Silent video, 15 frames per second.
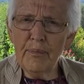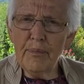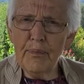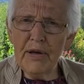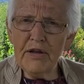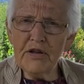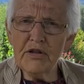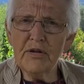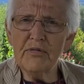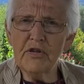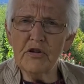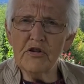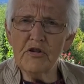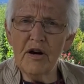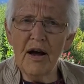bits of the
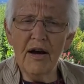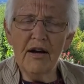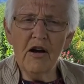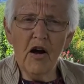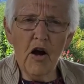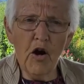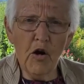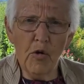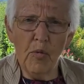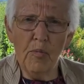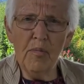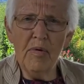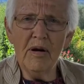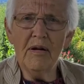shrine home